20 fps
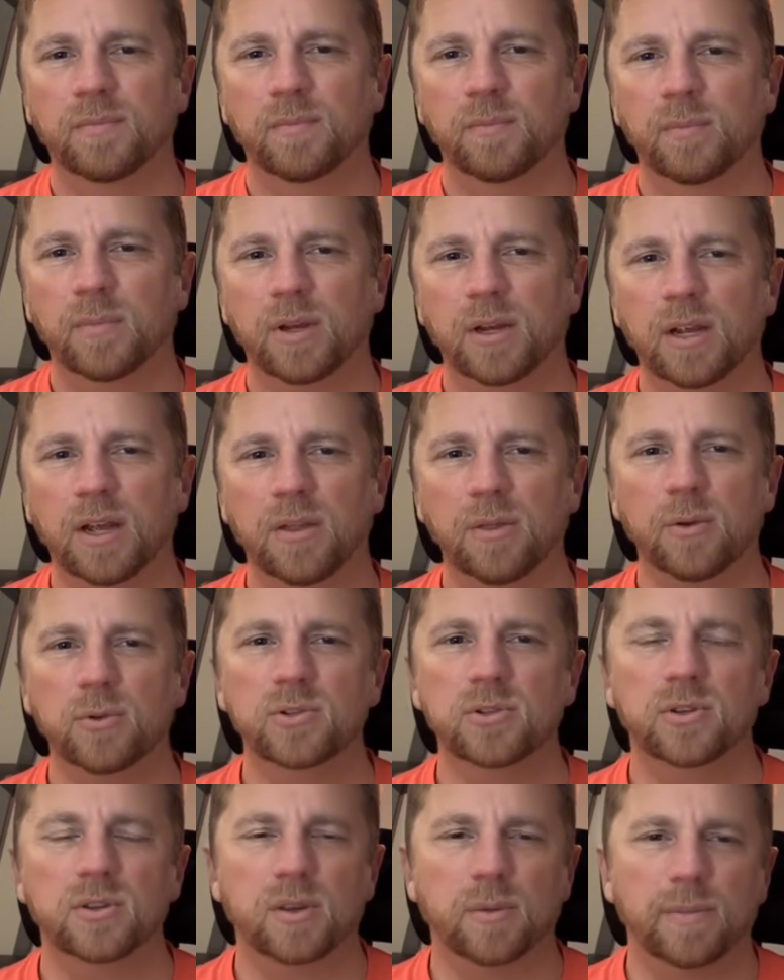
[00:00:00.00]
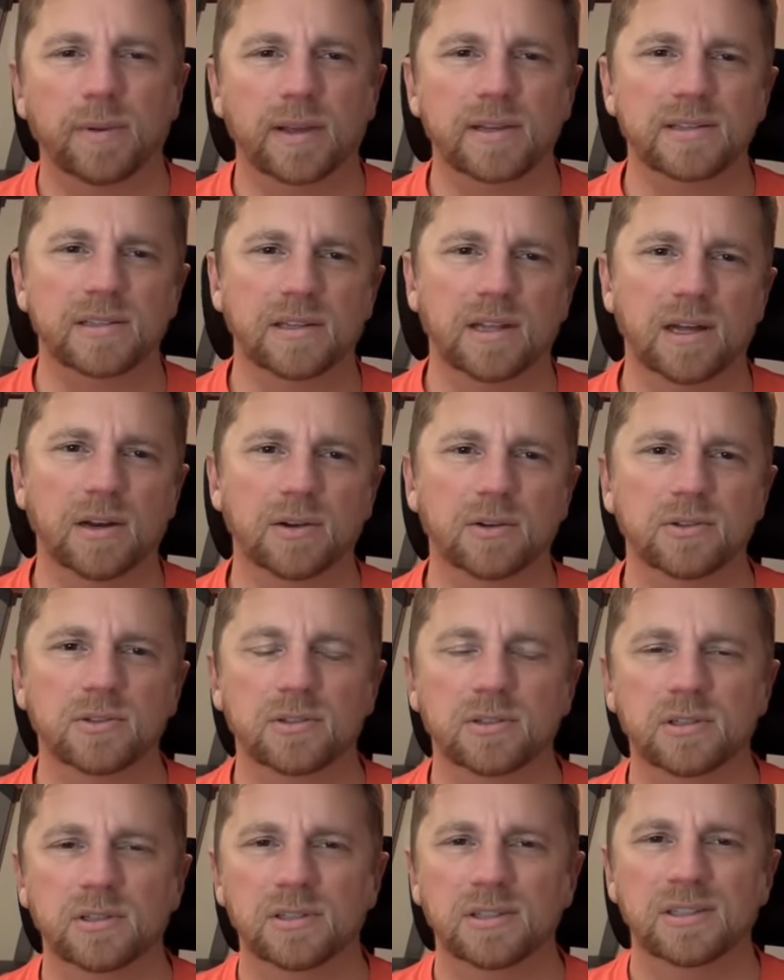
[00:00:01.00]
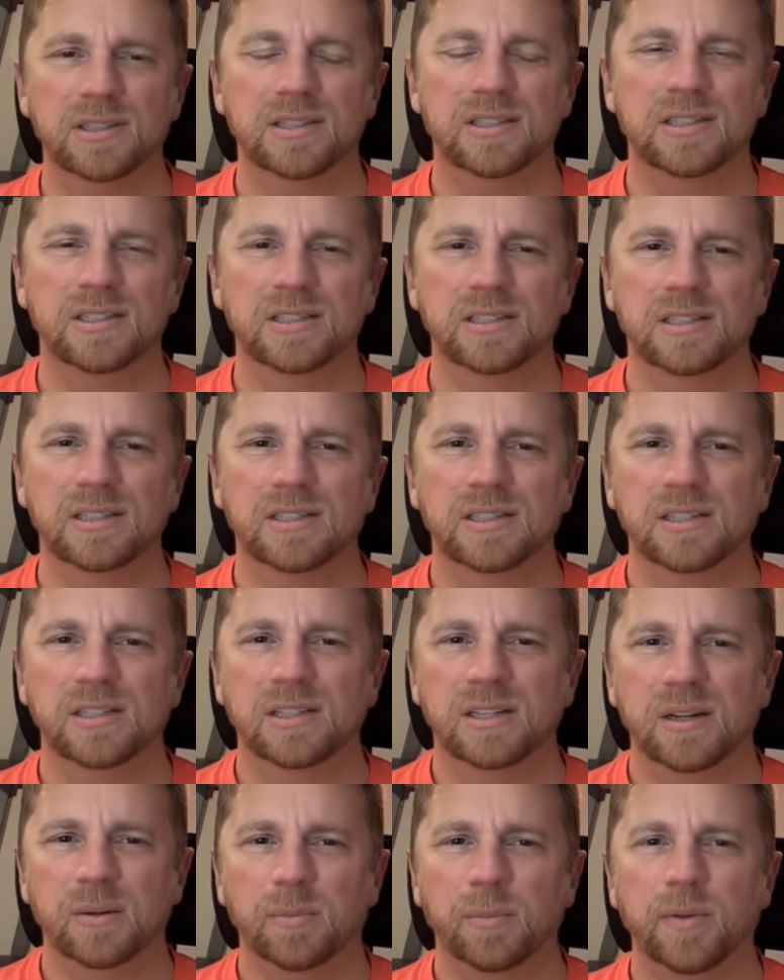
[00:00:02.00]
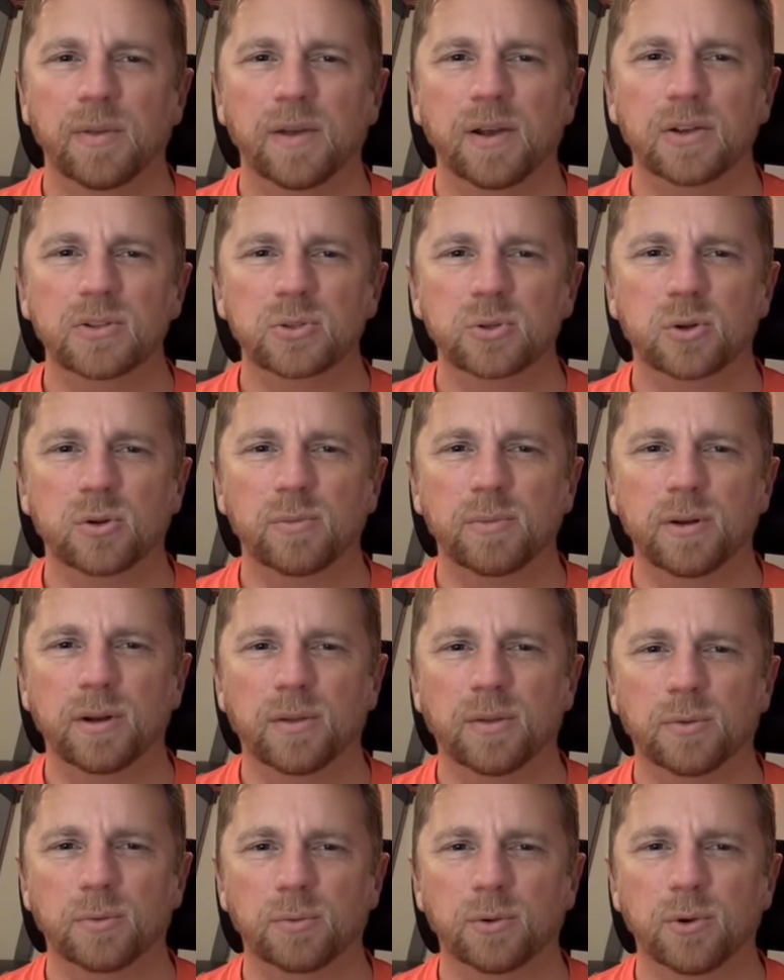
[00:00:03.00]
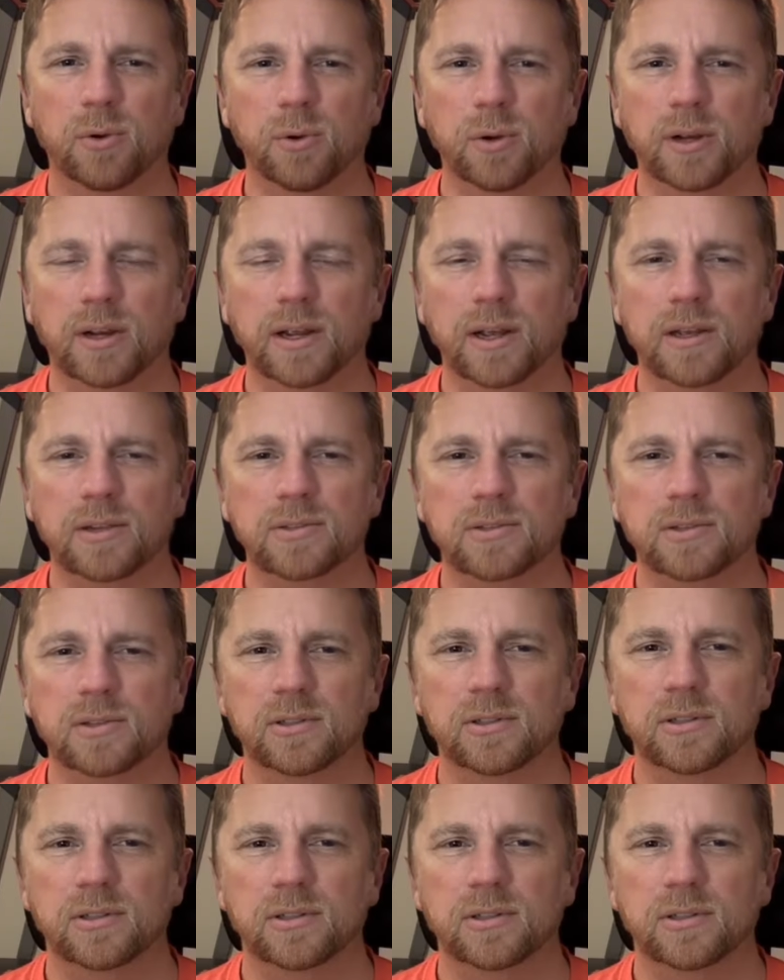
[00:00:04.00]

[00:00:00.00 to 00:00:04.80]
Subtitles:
But again, those aren't the best letters. But they are sort of middle of the road, I guess.